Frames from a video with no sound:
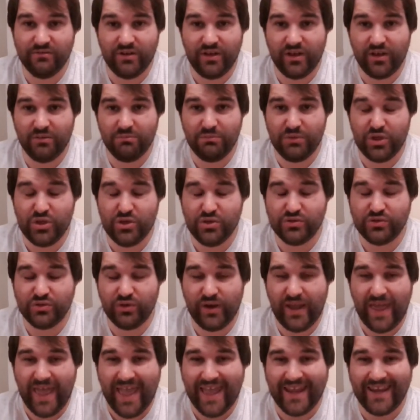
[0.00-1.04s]
that can be used
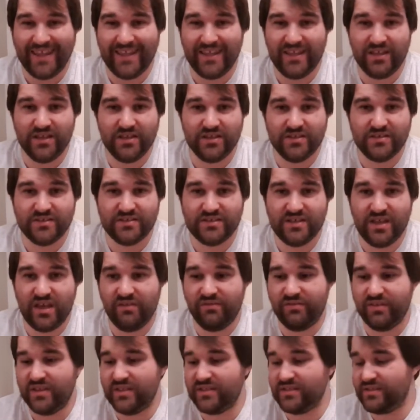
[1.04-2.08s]
on any
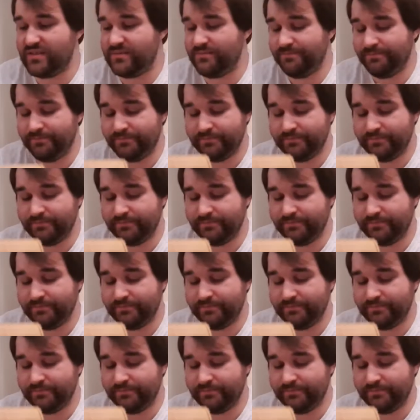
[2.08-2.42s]
surface.